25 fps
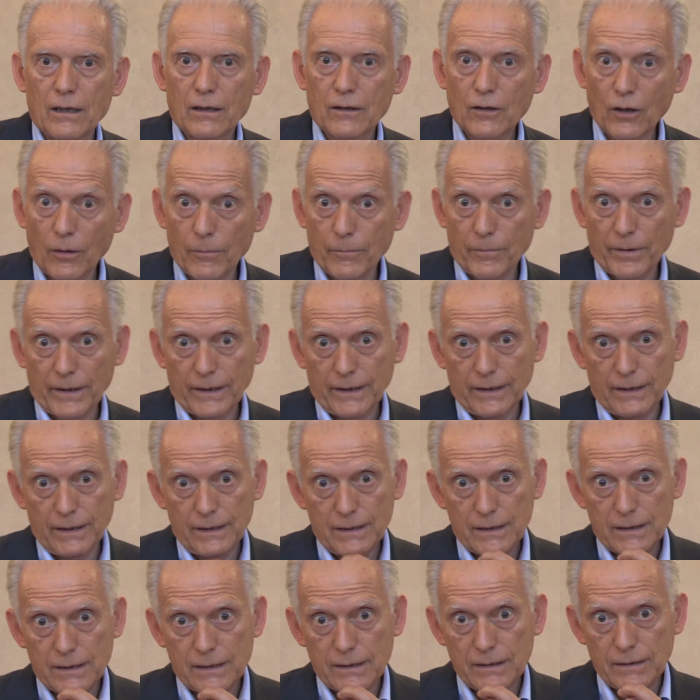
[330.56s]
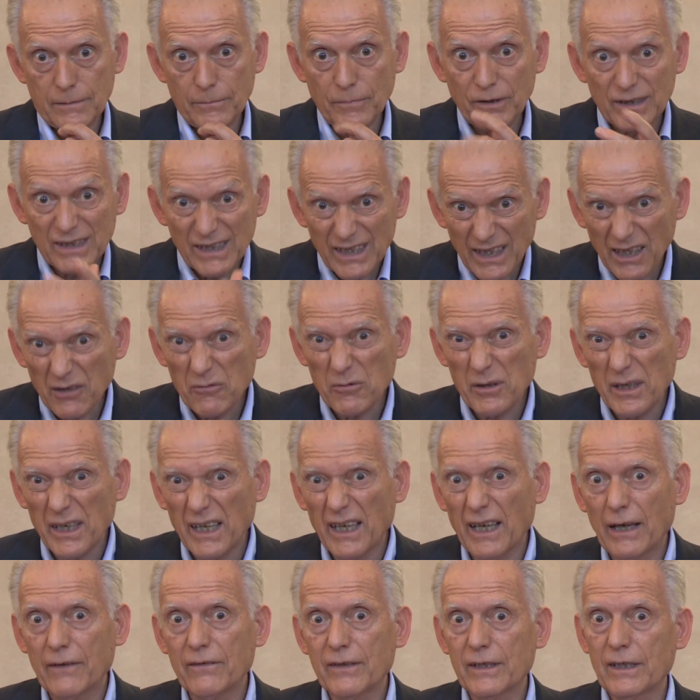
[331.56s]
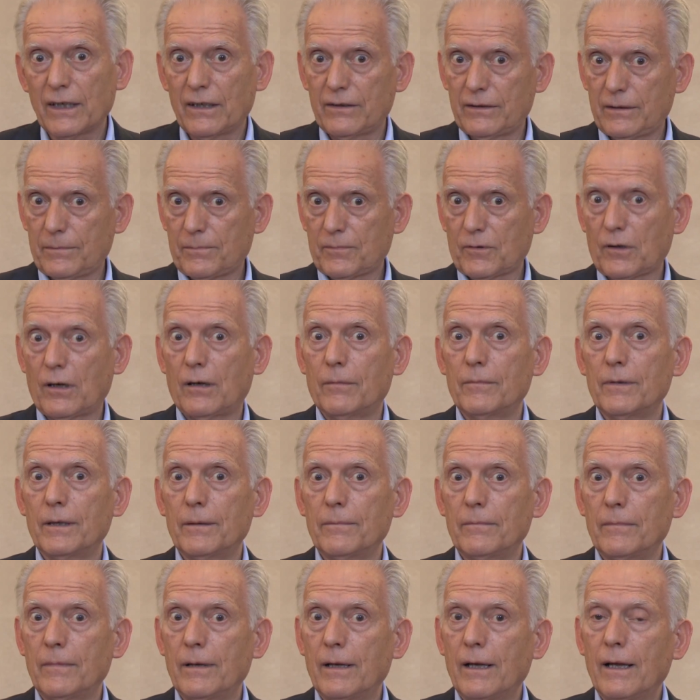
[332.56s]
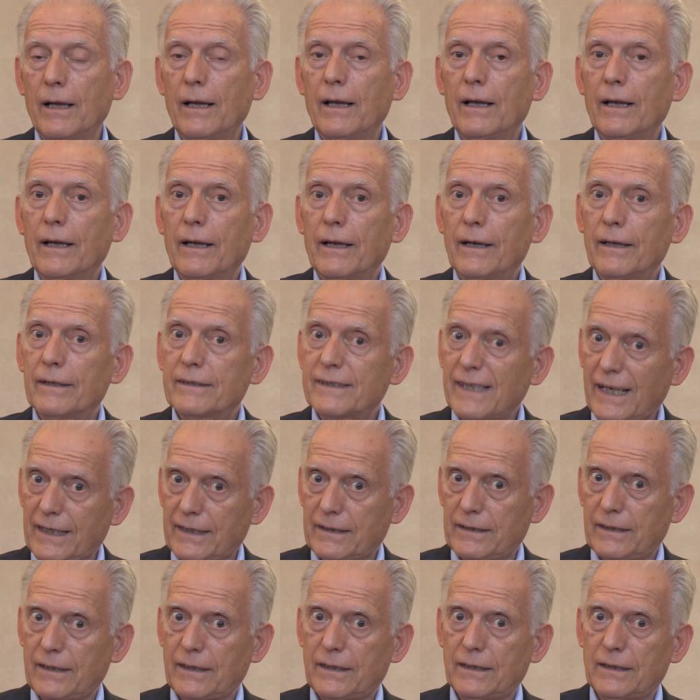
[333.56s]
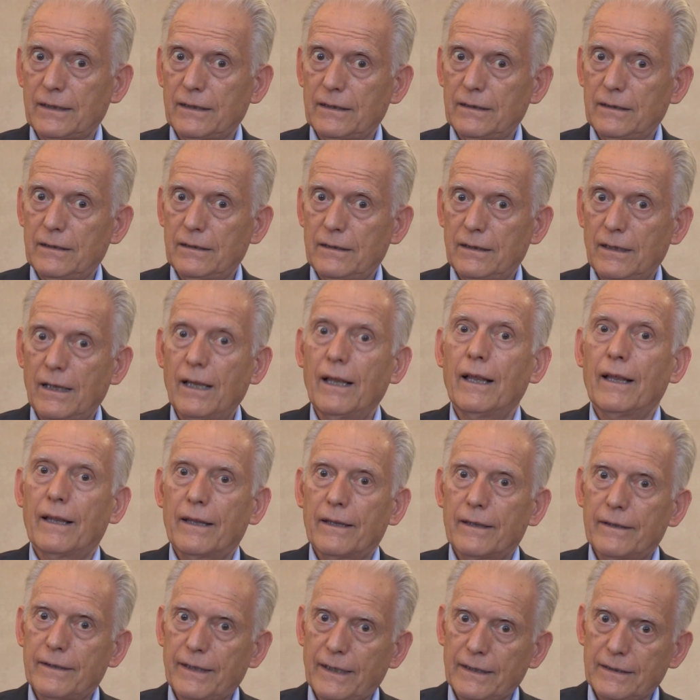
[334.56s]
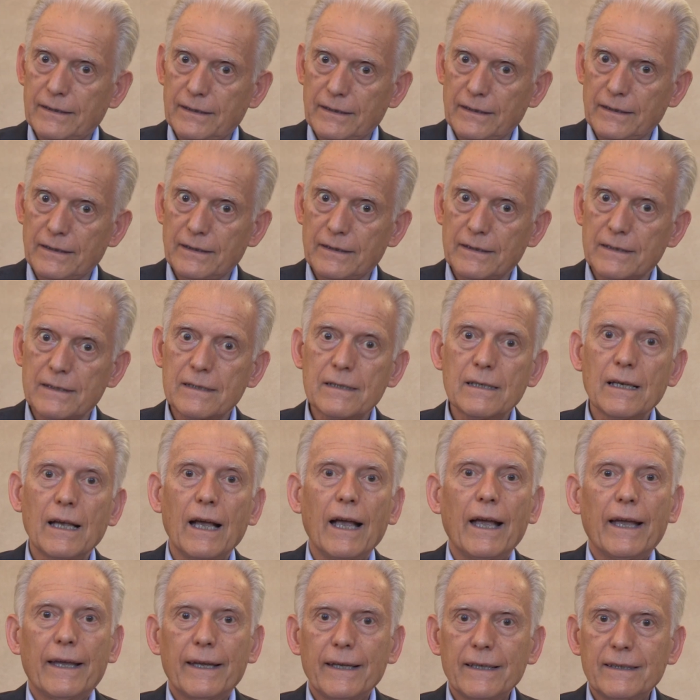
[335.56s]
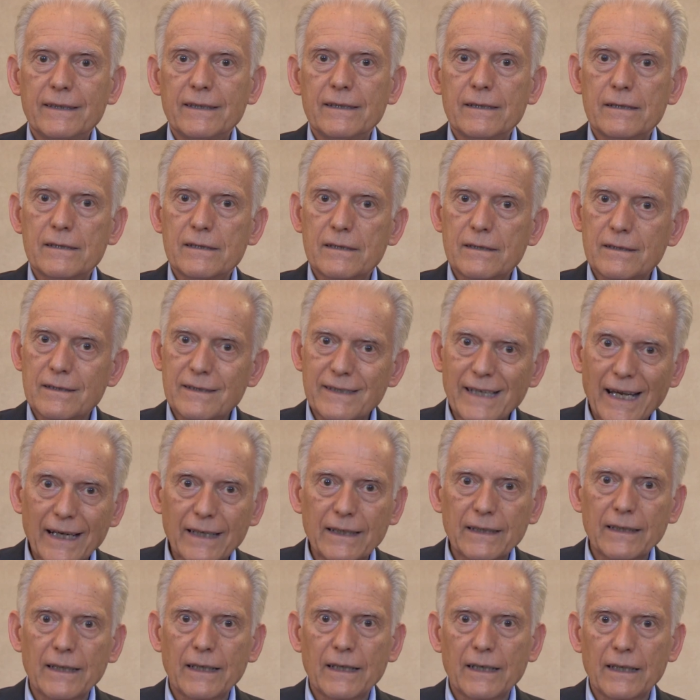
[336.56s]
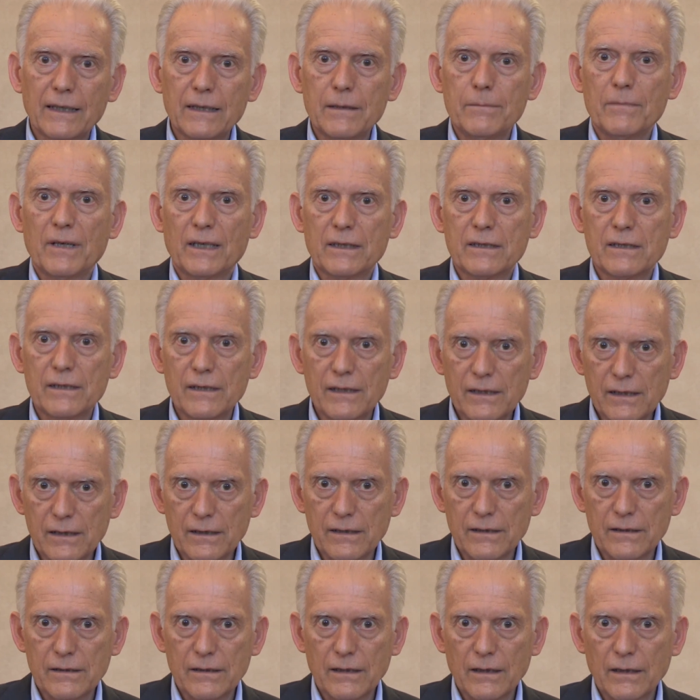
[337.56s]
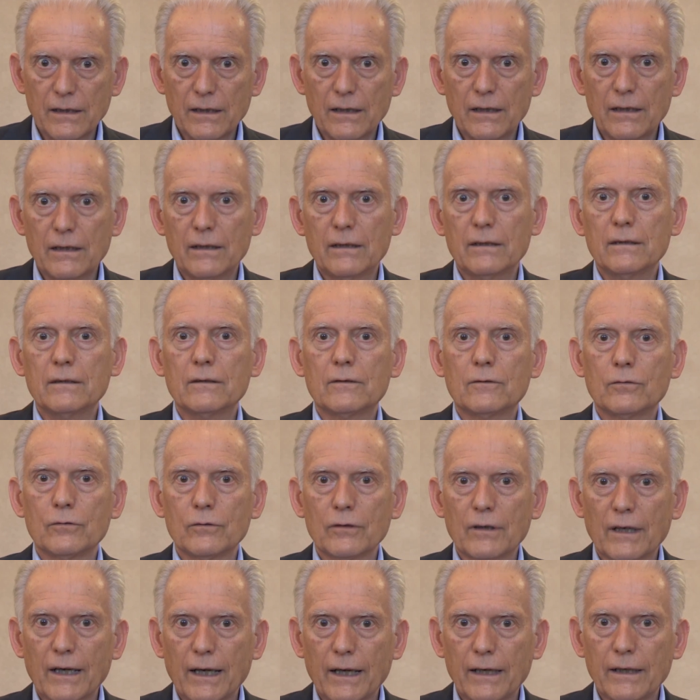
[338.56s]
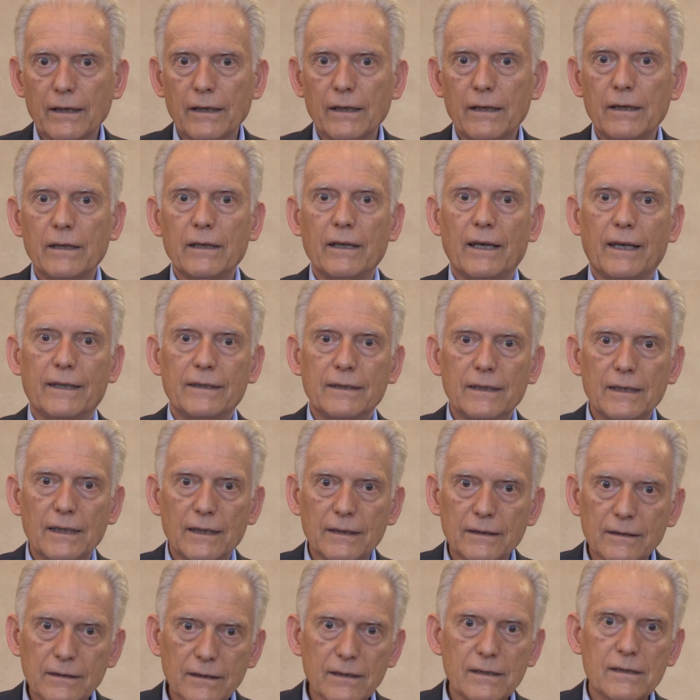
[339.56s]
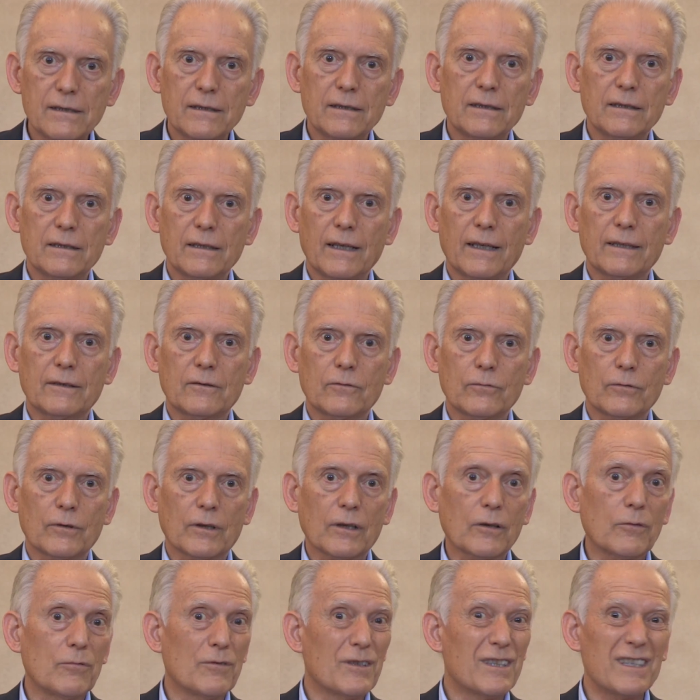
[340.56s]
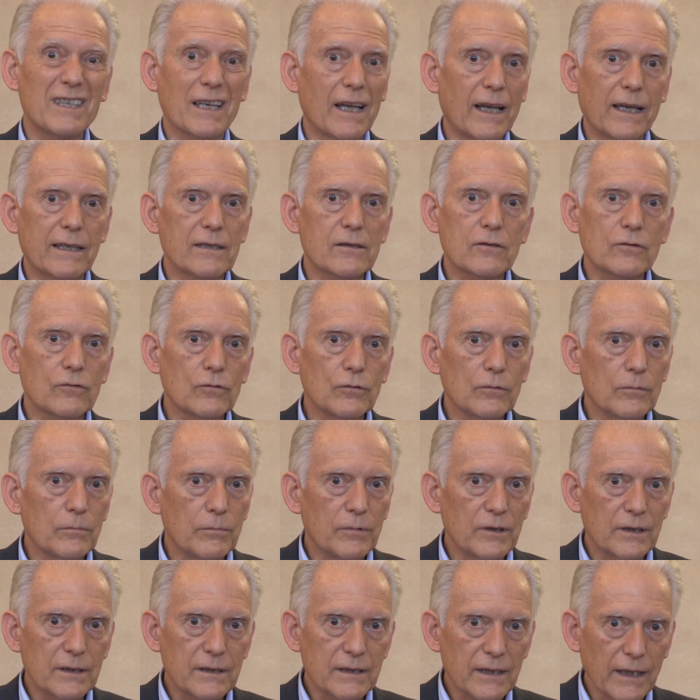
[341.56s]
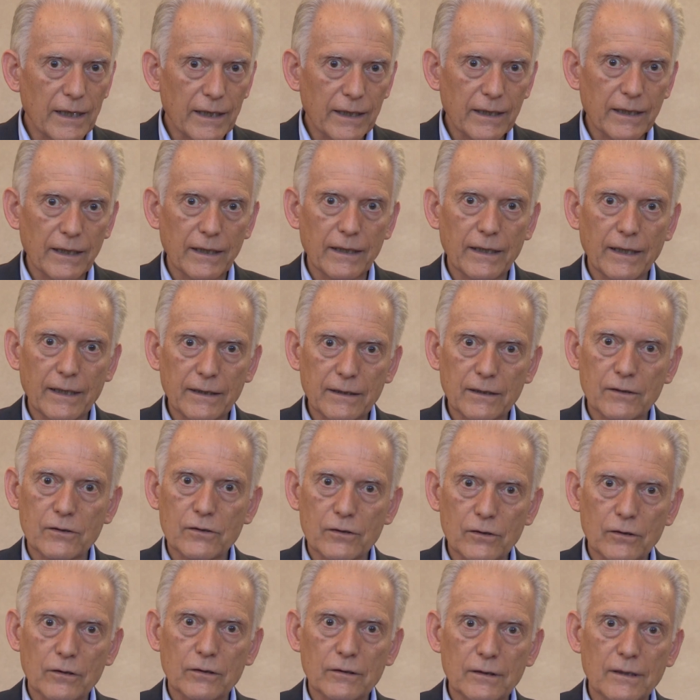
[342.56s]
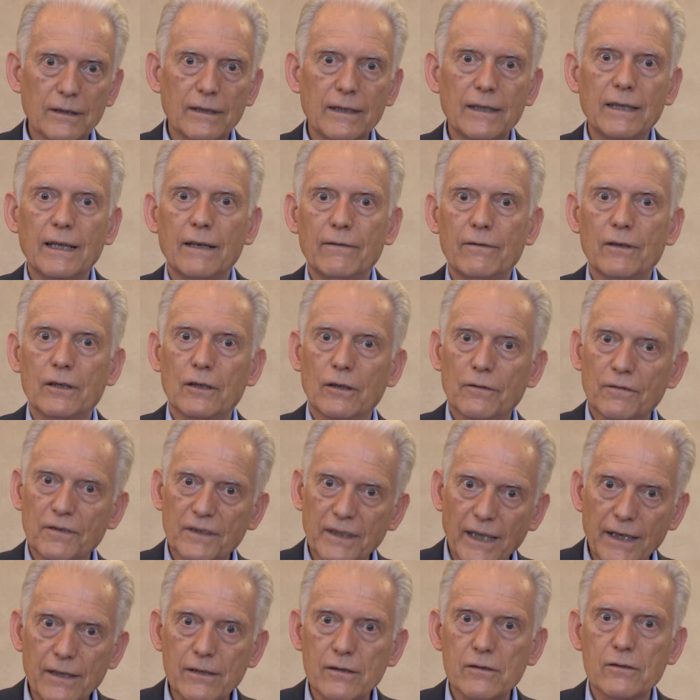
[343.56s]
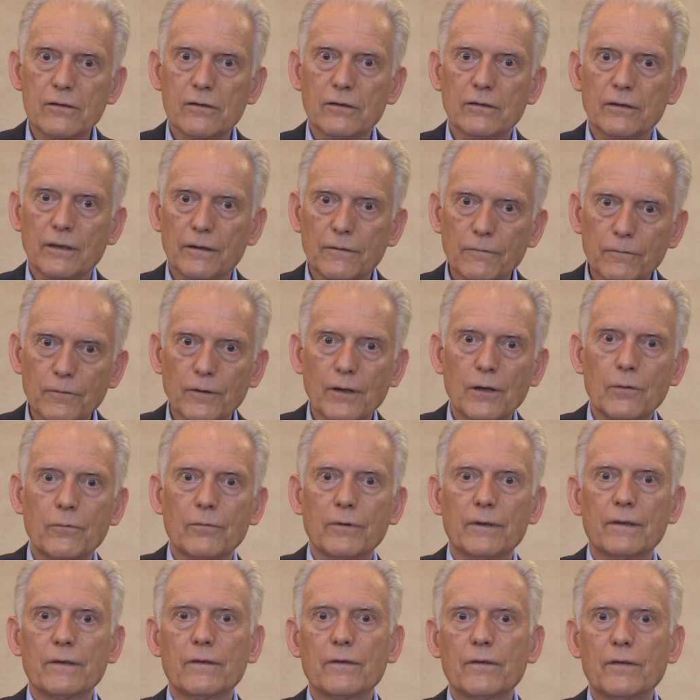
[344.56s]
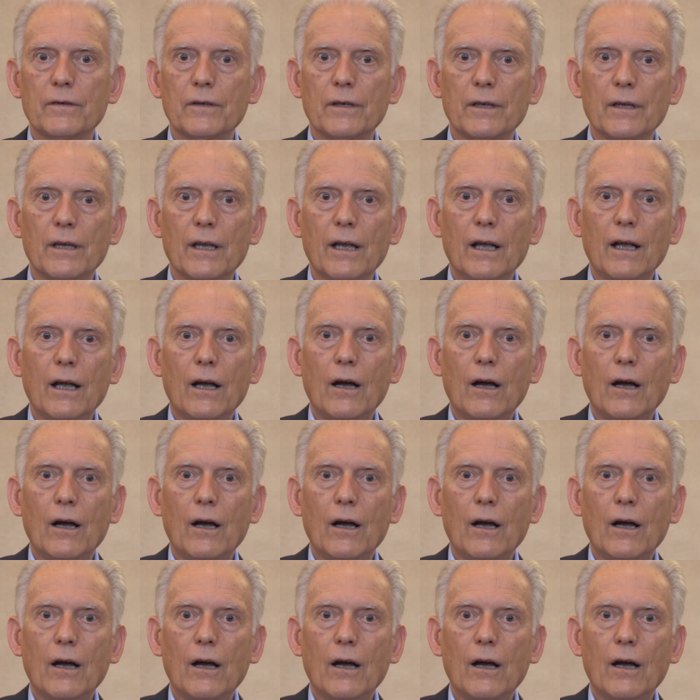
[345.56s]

companies. But here we have another problem, technical. That is, it is technically much easier to run an electricity network which has to be taken at a certain level of tension and frequency,